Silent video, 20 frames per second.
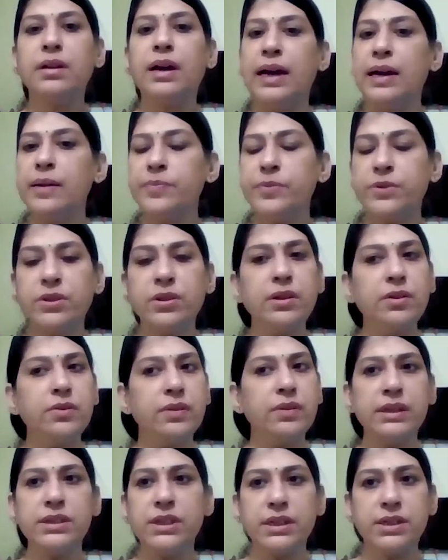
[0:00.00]

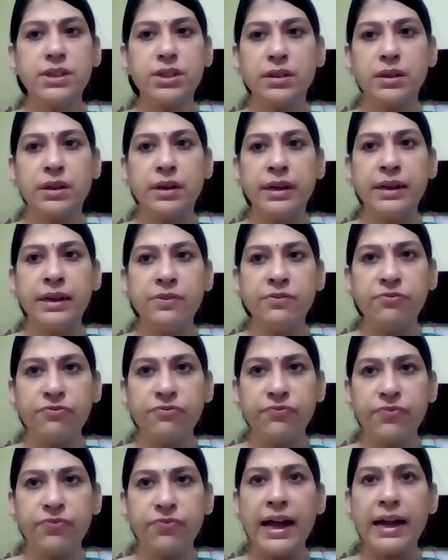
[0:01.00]
Absolutely, Jaishankar. In
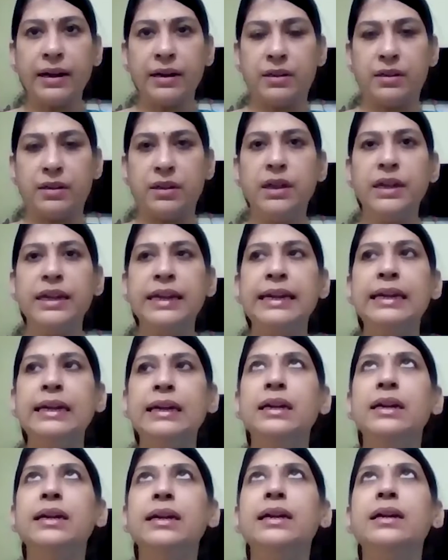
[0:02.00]
fact,
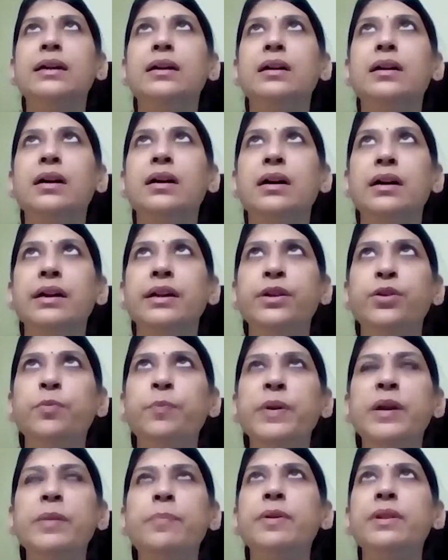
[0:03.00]

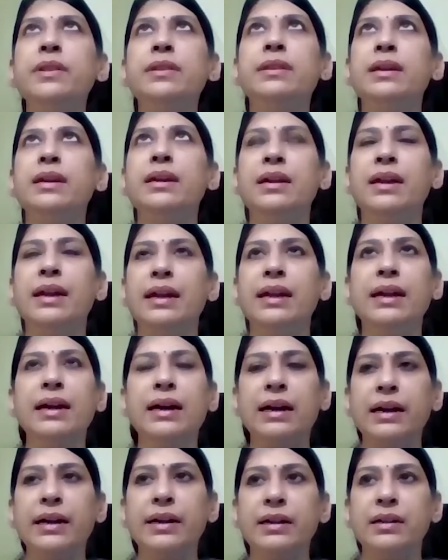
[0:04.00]
people think
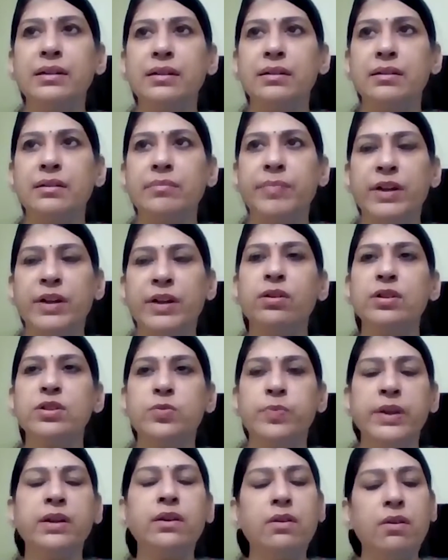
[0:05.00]
AI, because
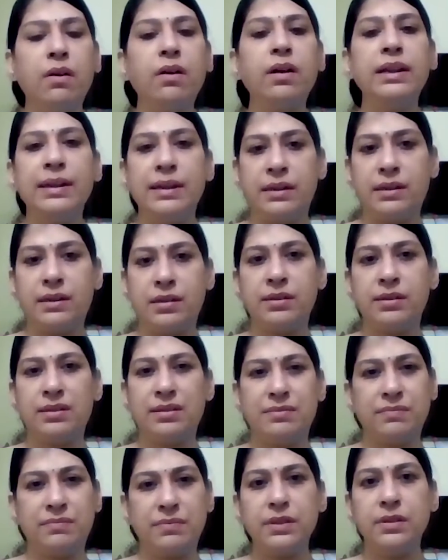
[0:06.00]
we call it,
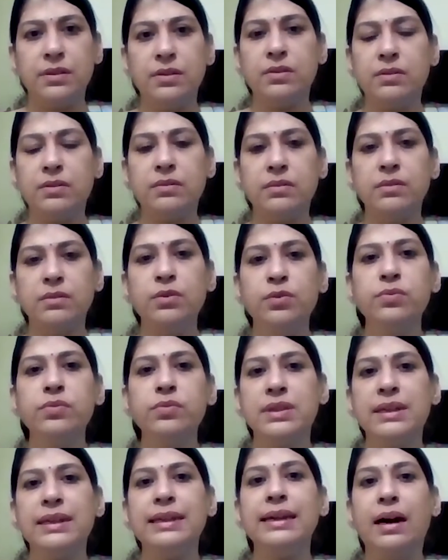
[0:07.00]

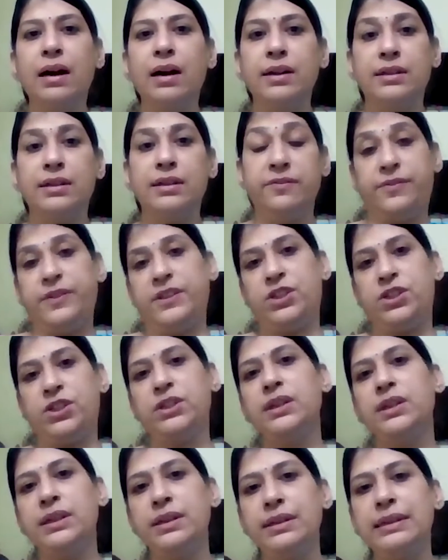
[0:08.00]
loosely
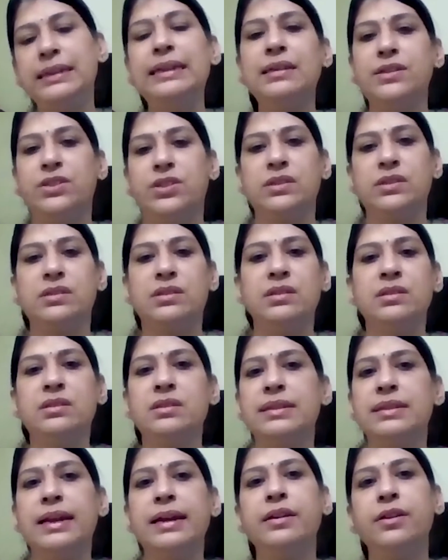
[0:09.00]
artificial intelligence.
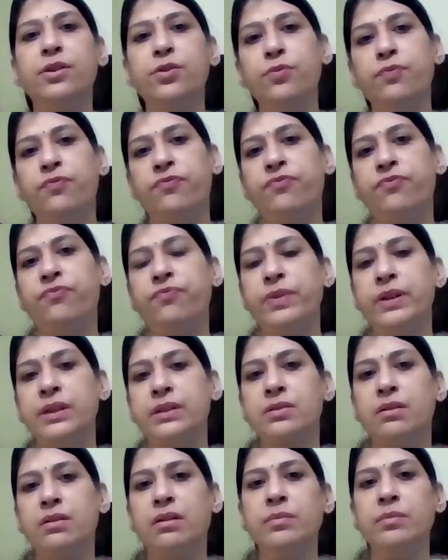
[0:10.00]

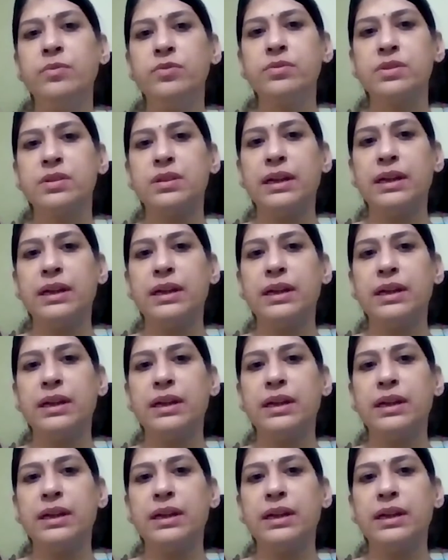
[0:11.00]
It's almost